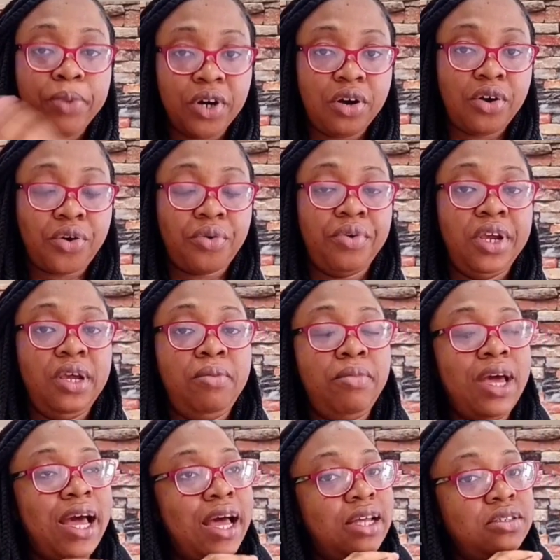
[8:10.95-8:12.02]
buttercream
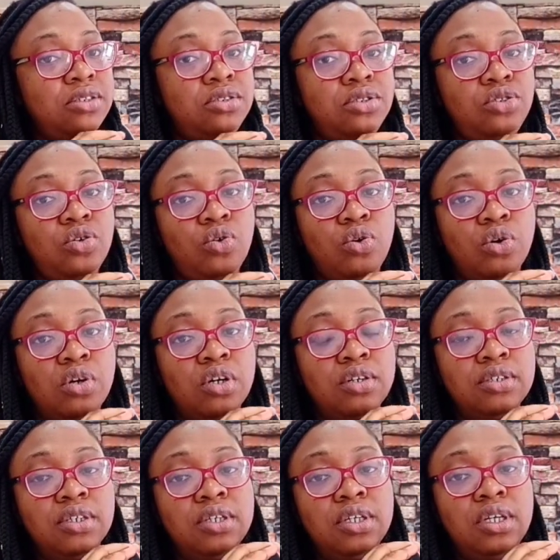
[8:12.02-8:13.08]
and your